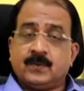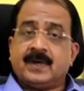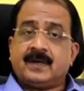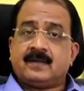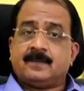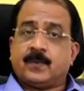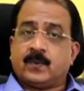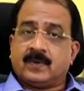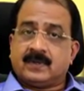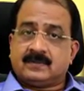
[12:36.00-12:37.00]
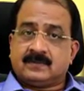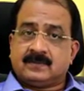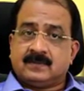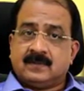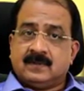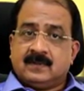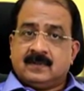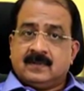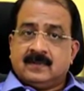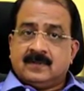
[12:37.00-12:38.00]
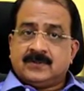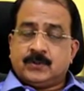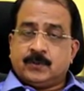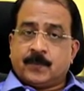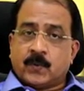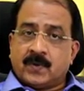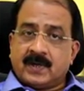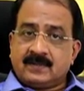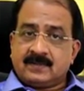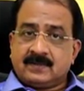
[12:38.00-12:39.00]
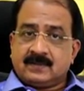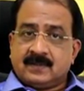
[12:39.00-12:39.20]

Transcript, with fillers: you get progress. So to progress,